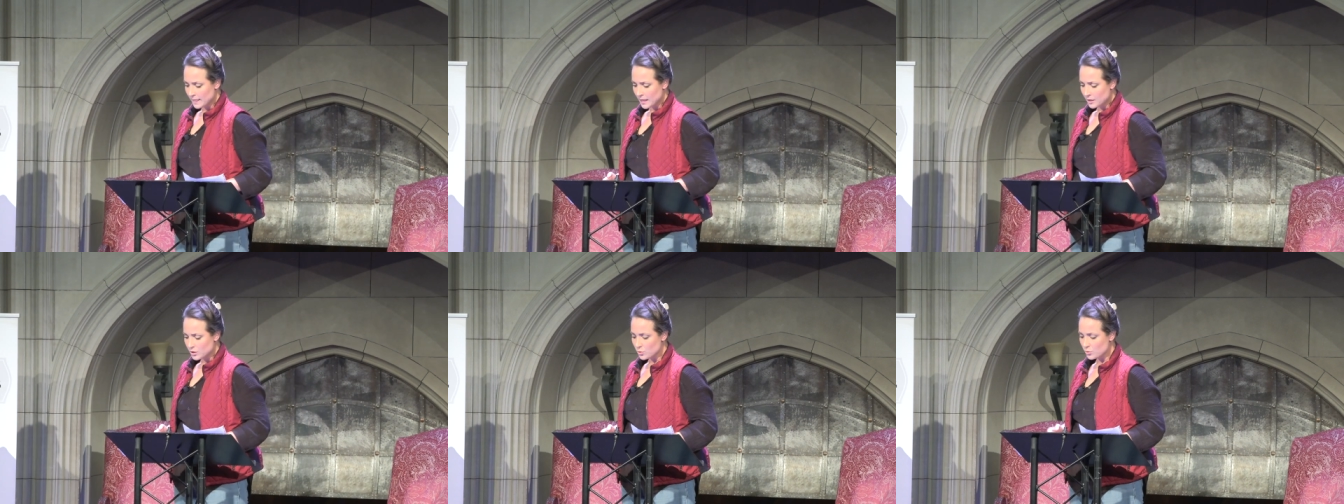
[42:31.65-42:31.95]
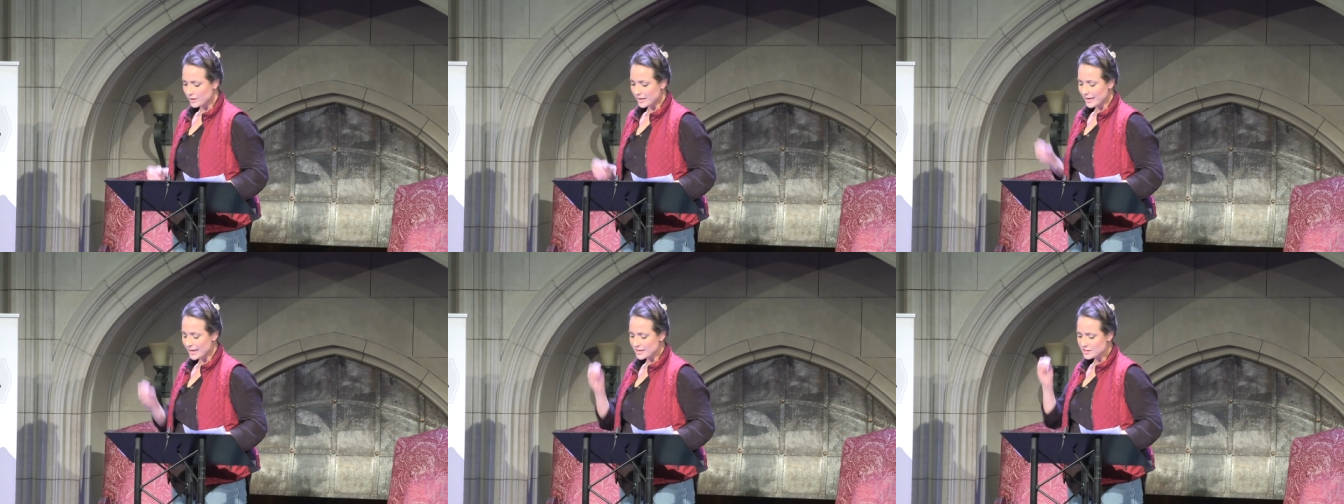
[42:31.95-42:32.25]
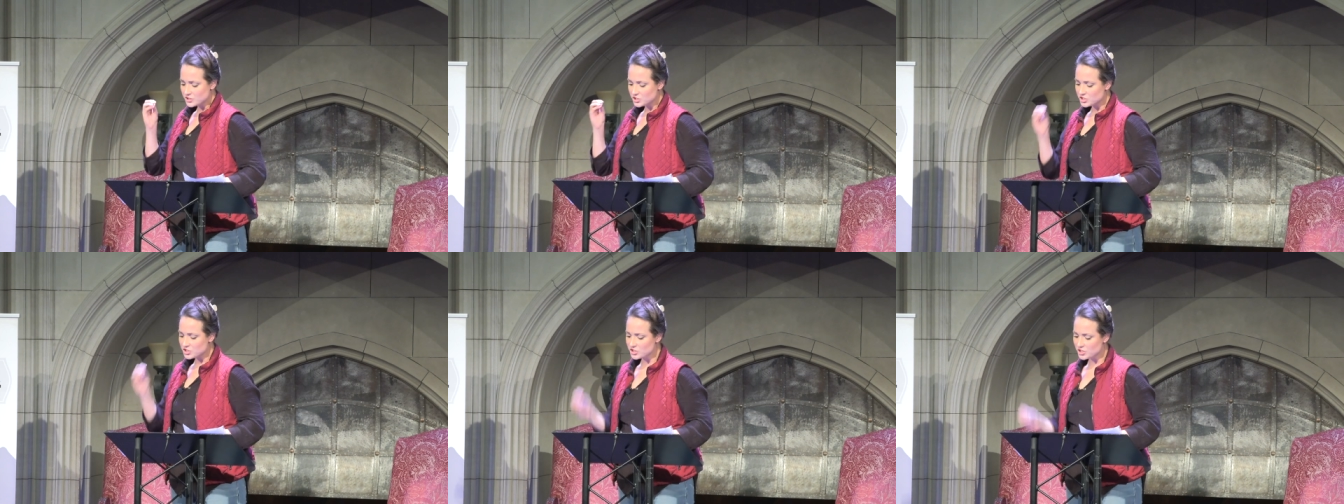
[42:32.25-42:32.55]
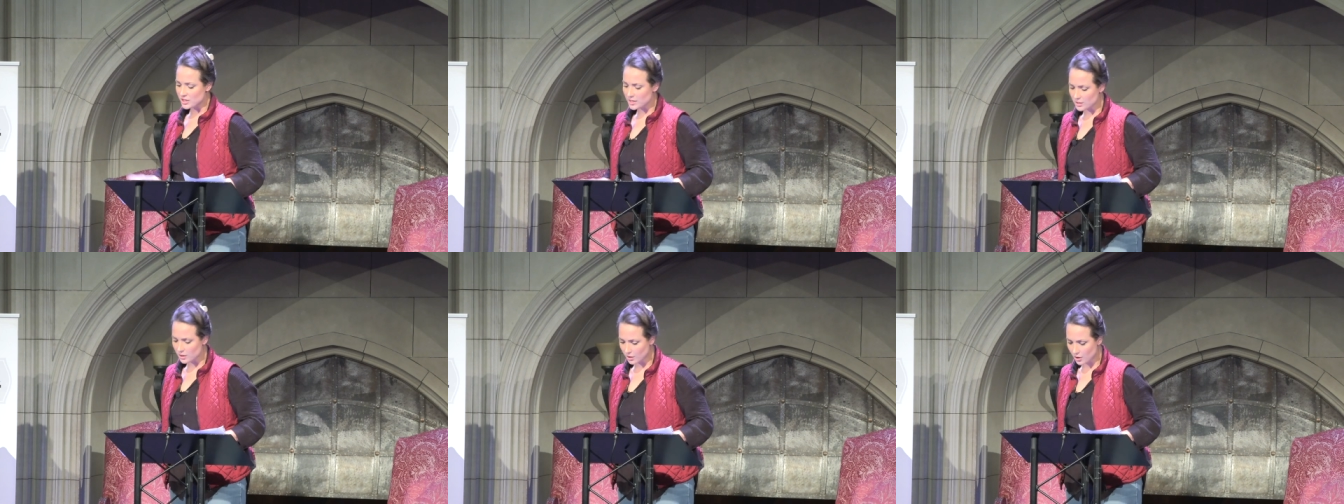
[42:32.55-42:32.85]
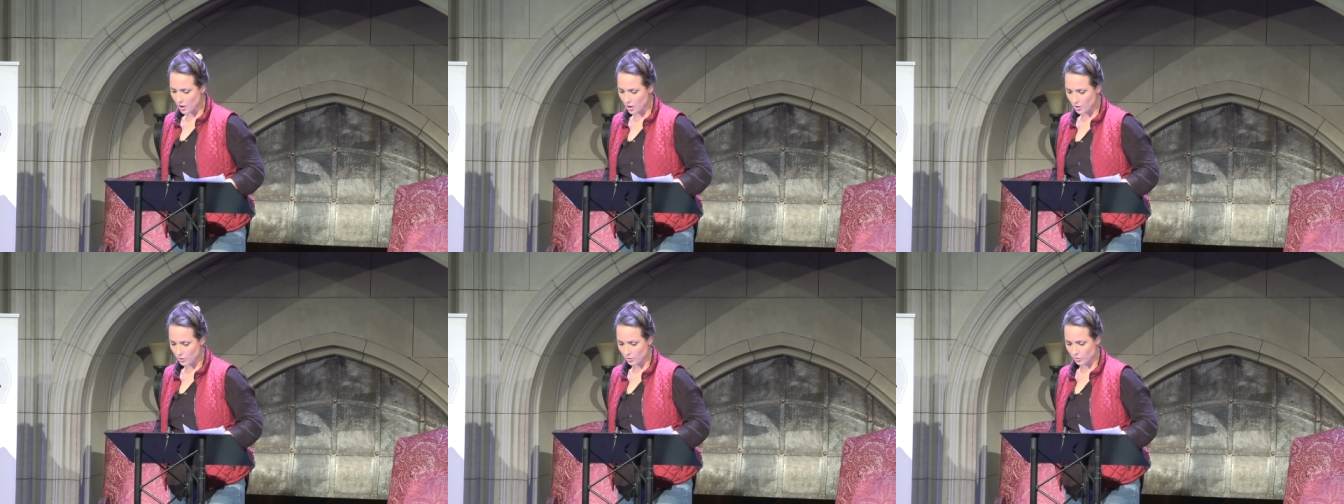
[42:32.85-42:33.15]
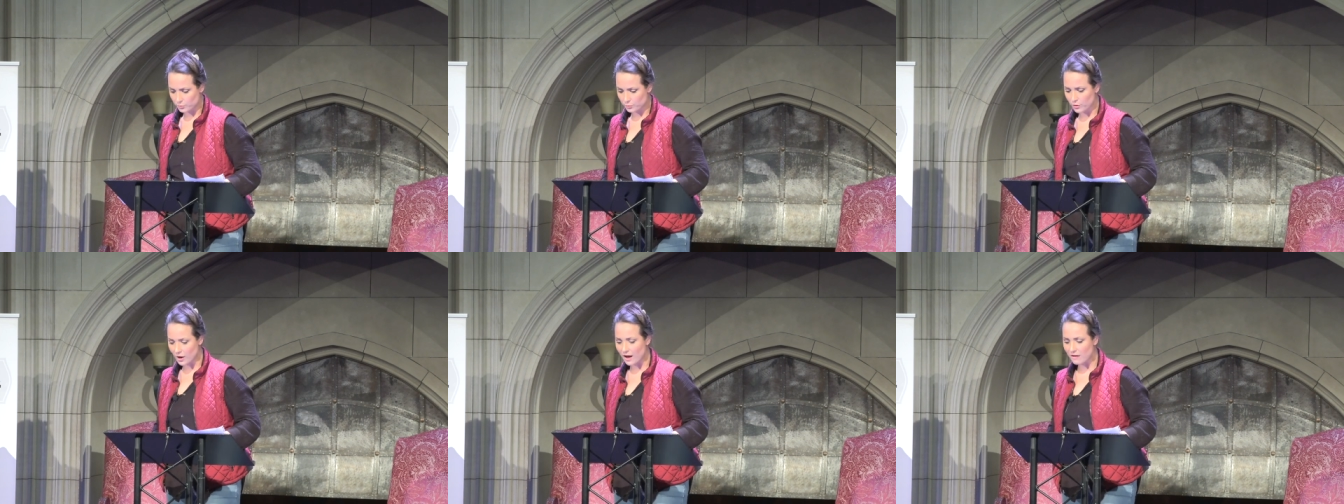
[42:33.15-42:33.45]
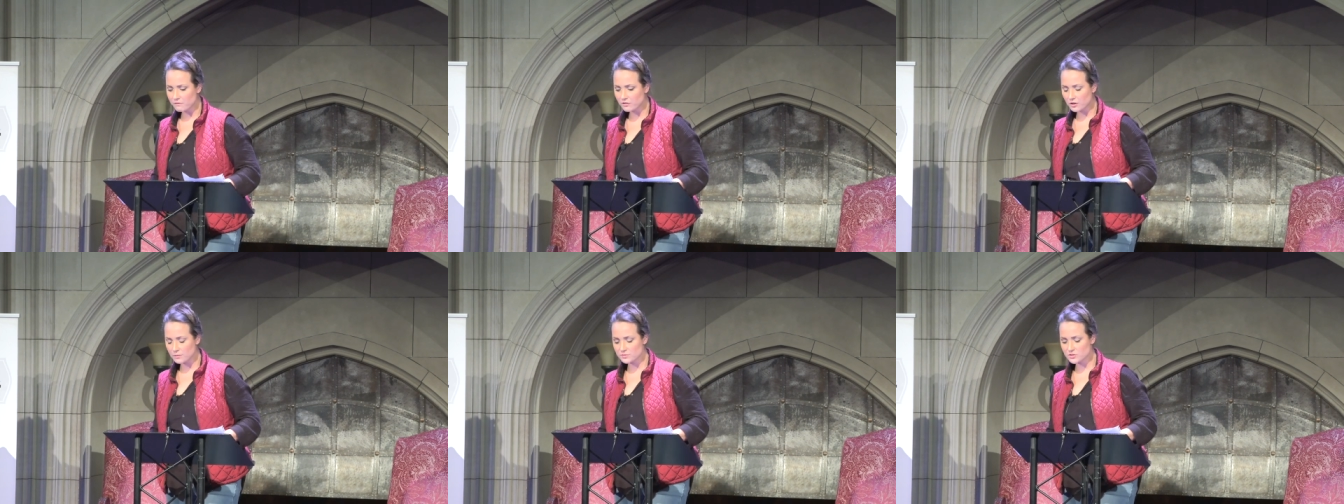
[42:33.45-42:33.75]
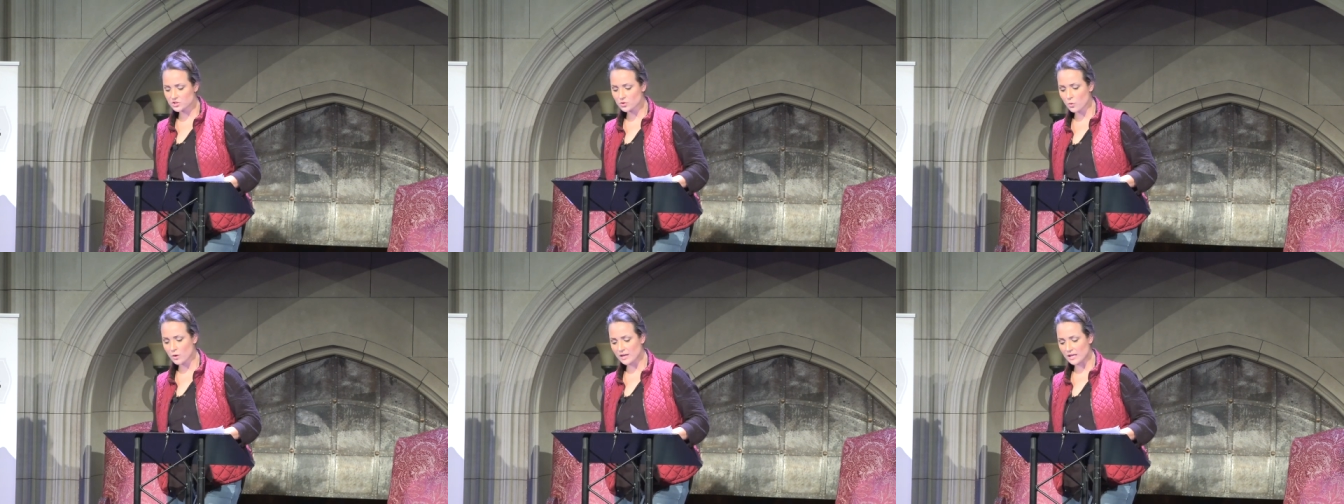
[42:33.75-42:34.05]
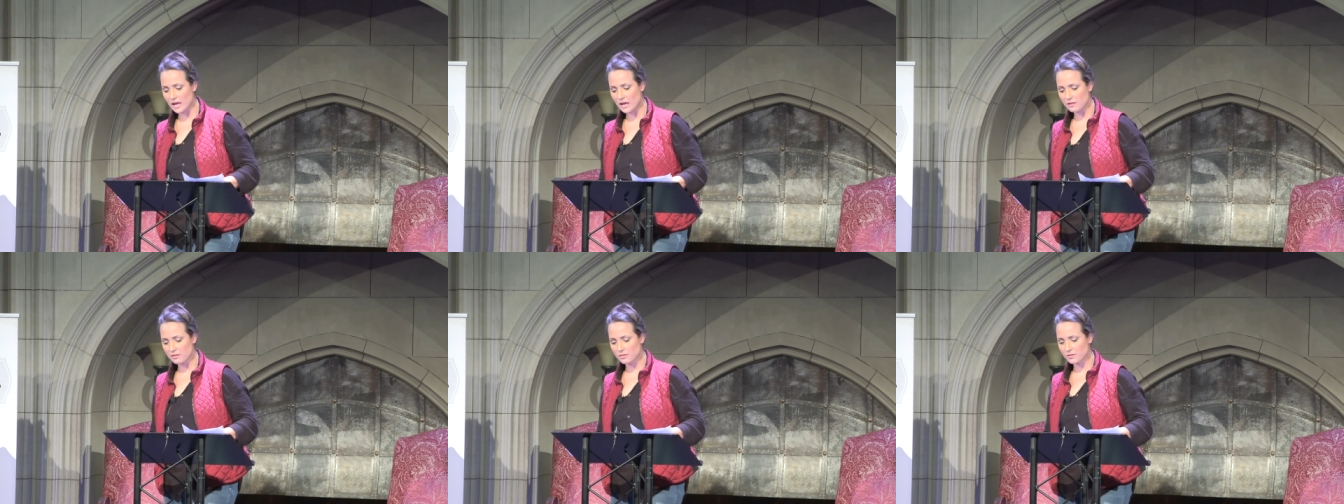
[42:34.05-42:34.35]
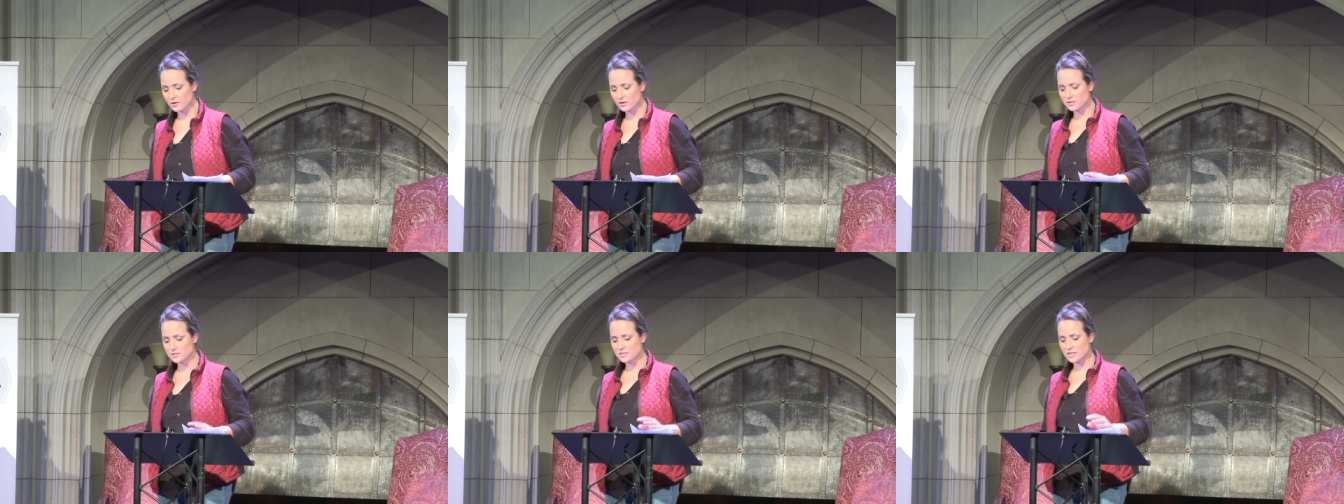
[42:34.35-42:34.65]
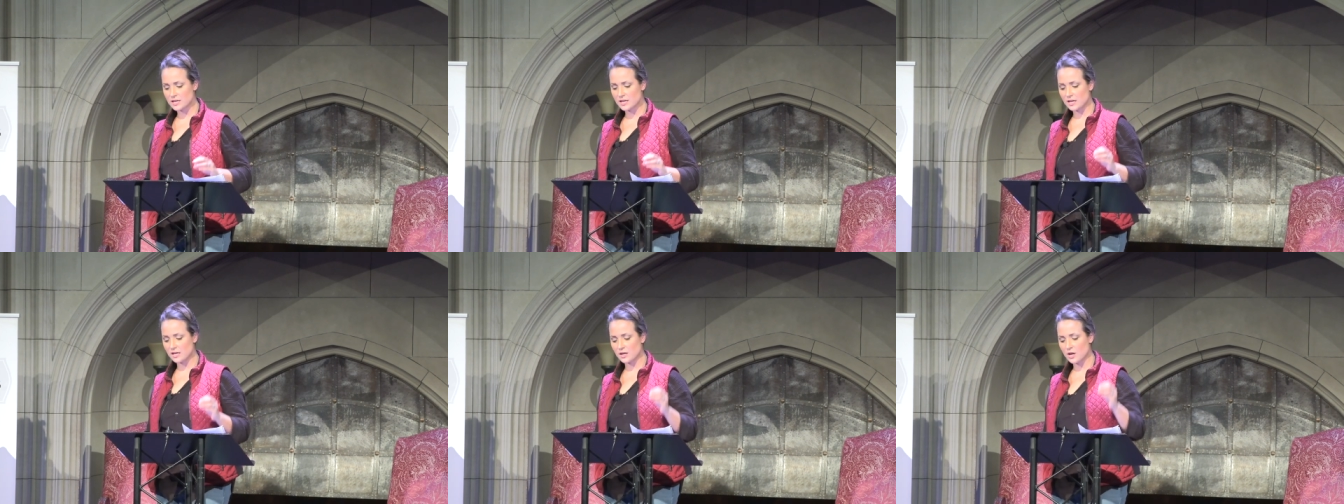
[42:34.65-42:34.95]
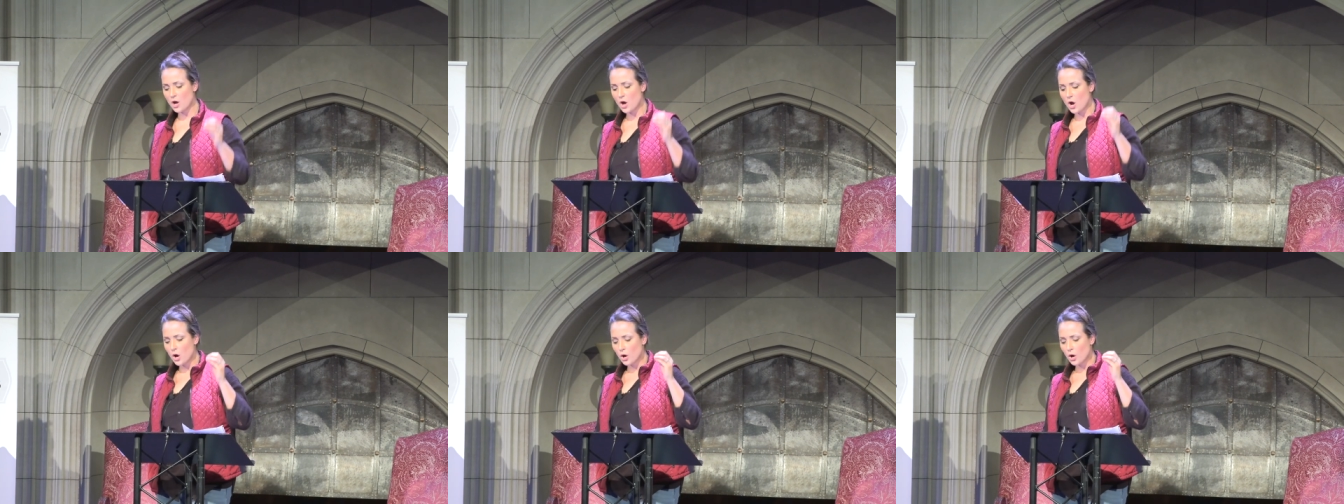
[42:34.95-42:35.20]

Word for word: You can't cheat code. Proverbs 28 13.